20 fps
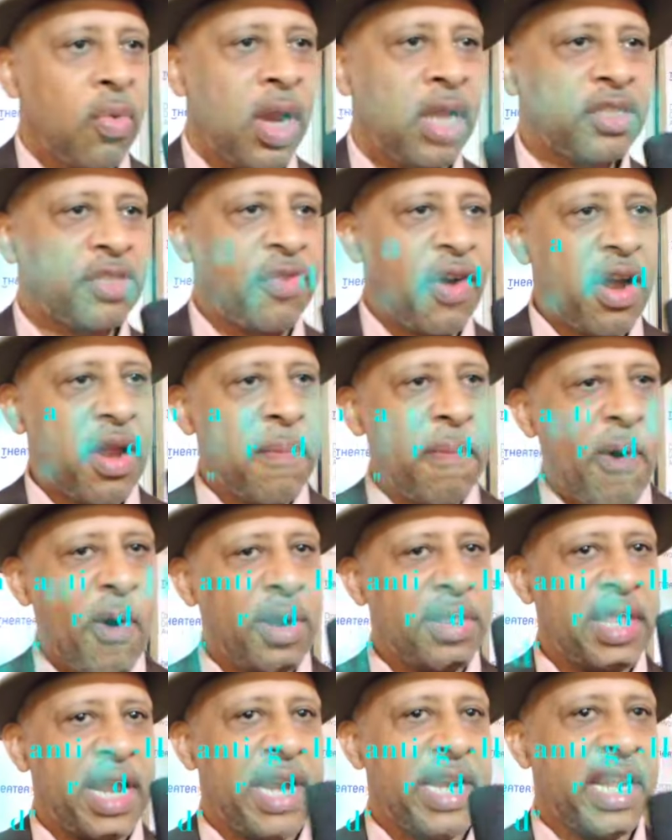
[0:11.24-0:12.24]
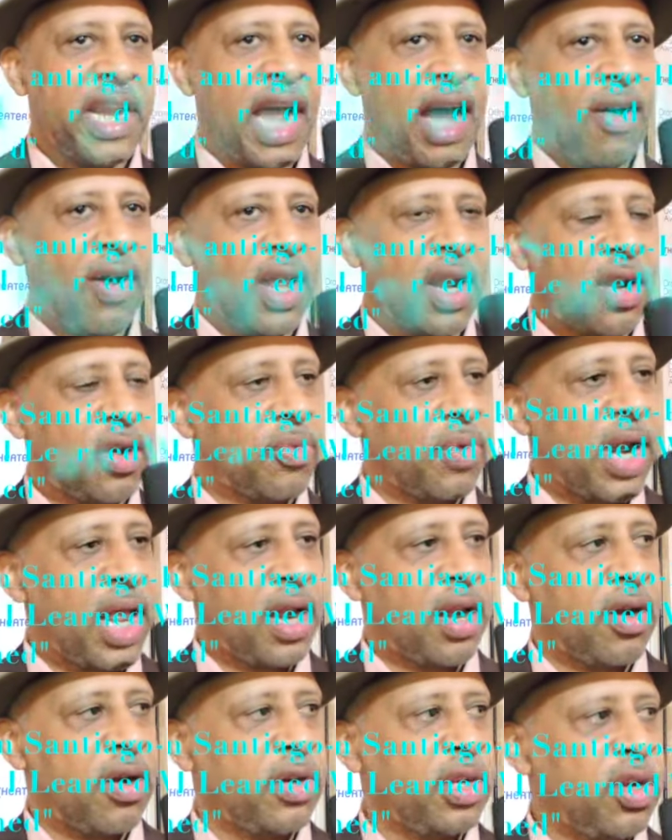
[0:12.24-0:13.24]
Well, it's very important that I did How I Learned What
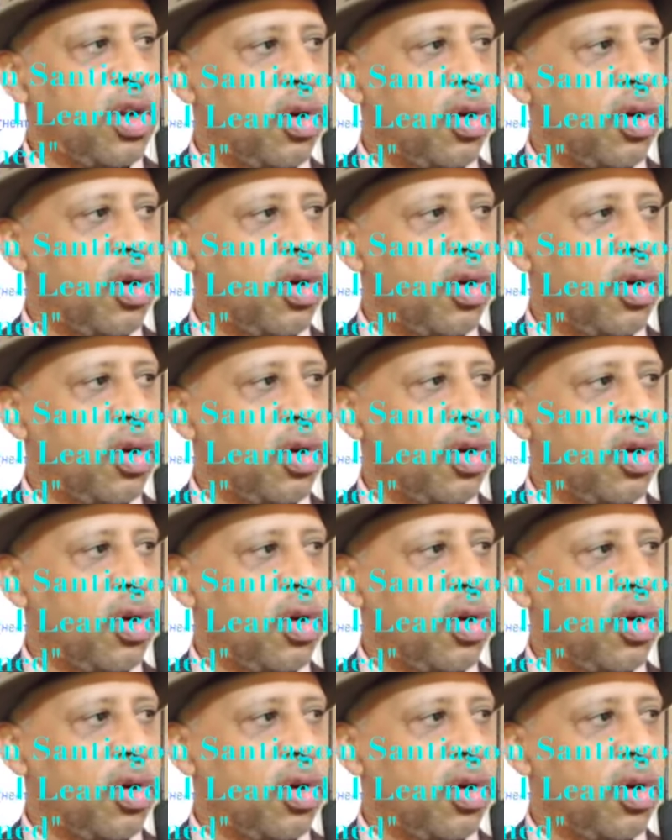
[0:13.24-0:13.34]
I Learned.